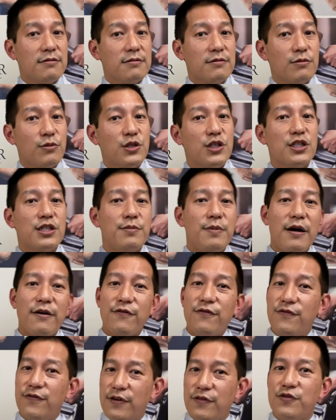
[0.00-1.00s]
which is about
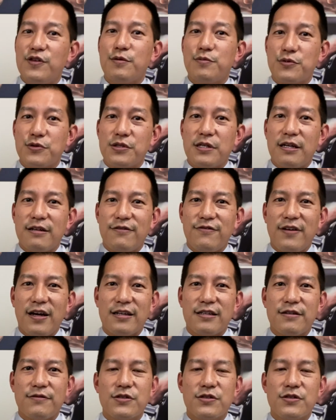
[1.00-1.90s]
50% effective.